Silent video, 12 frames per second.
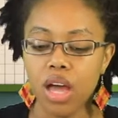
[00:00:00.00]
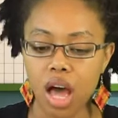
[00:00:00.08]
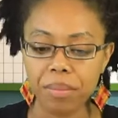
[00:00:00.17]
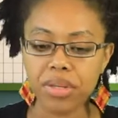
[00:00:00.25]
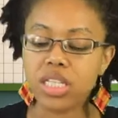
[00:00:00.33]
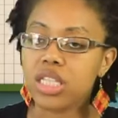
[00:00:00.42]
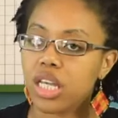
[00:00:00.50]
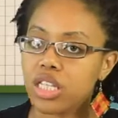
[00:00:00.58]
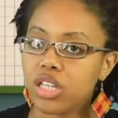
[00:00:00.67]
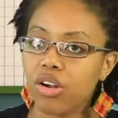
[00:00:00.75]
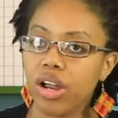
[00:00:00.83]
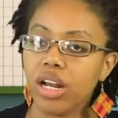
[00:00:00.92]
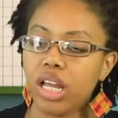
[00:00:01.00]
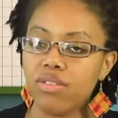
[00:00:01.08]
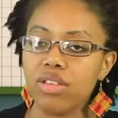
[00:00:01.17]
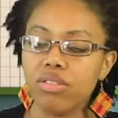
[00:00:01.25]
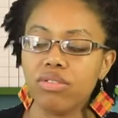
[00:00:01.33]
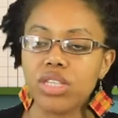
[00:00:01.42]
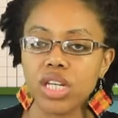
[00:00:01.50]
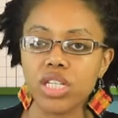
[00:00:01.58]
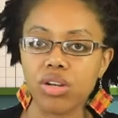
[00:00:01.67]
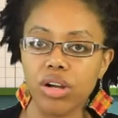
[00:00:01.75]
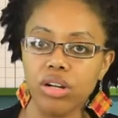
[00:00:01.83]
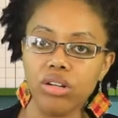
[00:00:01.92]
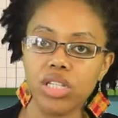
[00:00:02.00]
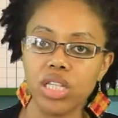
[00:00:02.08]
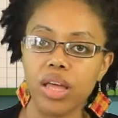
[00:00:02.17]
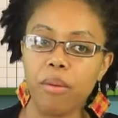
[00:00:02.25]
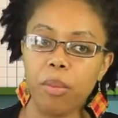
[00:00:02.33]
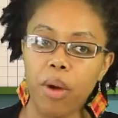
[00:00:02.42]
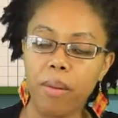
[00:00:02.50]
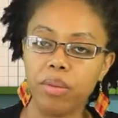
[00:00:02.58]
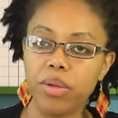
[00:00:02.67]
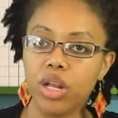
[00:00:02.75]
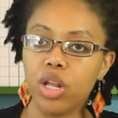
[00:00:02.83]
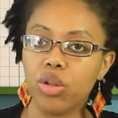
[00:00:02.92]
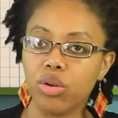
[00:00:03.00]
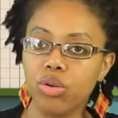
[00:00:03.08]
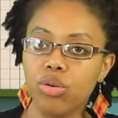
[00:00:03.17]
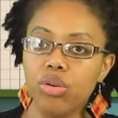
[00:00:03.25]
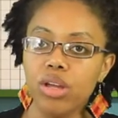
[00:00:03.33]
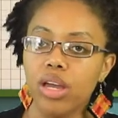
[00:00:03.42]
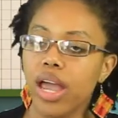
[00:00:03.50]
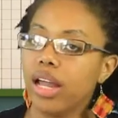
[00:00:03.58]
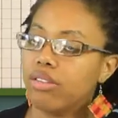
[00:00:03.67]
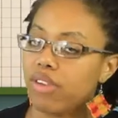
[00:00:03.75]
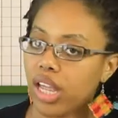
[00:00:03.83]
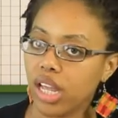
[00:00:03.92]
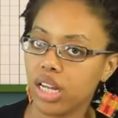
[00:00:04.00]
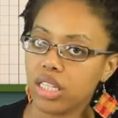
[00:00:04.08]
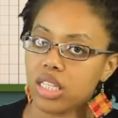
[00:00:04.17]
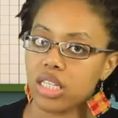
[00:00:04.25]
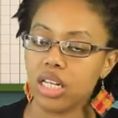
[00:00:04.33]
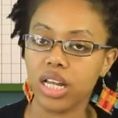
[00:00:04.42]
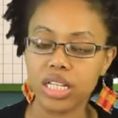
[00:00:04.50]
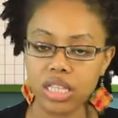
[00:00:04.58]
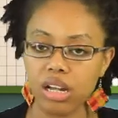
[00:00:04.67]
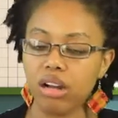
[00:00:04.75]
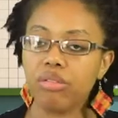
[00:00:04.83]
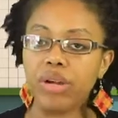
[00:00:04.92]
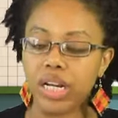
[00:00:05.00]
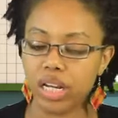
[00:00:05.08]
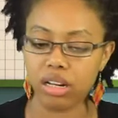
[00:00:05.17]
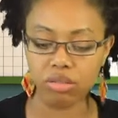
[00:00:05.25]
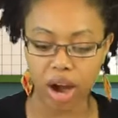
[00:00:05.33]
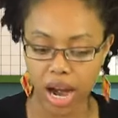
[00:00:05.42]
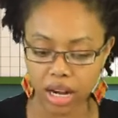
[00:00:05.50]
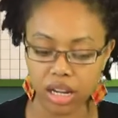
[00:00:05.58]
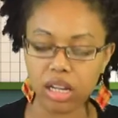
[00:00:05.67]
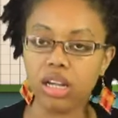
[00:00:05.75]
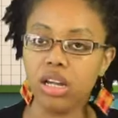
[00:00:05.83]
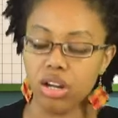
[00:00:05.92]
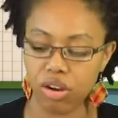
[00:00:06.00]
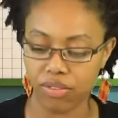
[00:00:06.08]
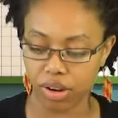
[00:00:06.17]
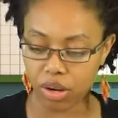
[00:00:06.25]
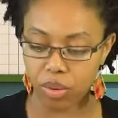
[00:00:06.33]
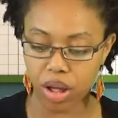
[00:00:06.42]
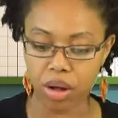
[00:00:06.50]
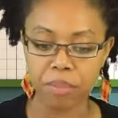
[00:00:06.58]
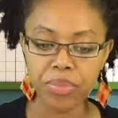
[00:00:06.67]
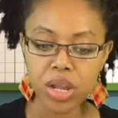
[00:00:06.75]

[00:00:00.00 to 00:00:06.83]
Um, in sixth grade, even sixth graders, that would probably be a little advanced unless they are reading and writing, you know, very well.